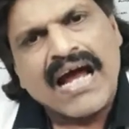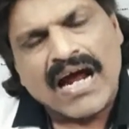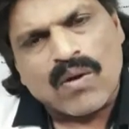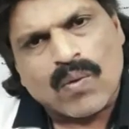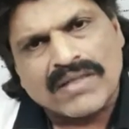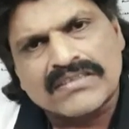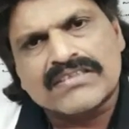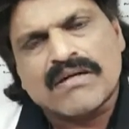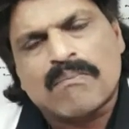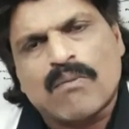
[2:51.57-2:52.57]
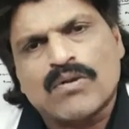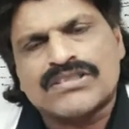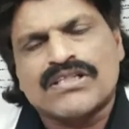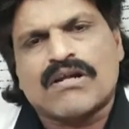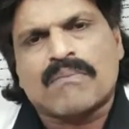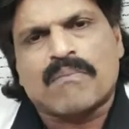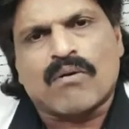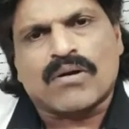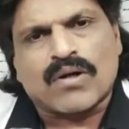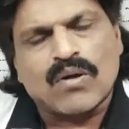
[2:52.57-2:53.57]
and once the posterior
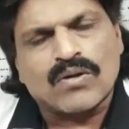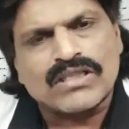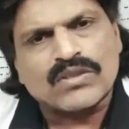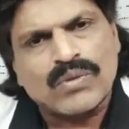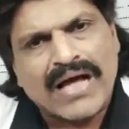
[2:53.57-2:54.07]
pore closes,